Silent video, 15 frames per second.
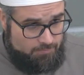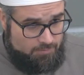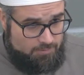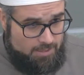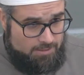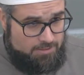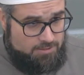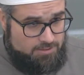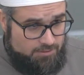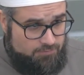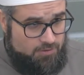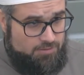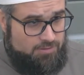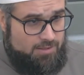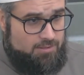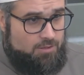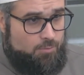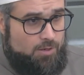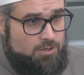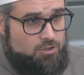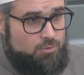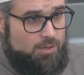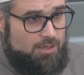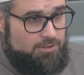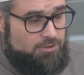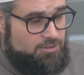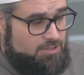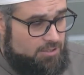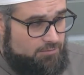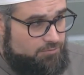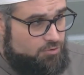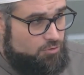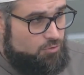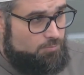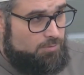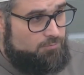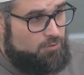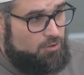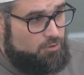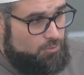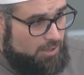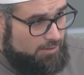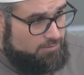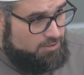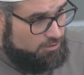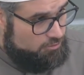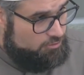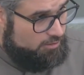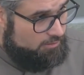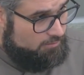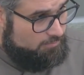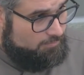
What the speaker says: that is different than the one you held yourself to before you had children.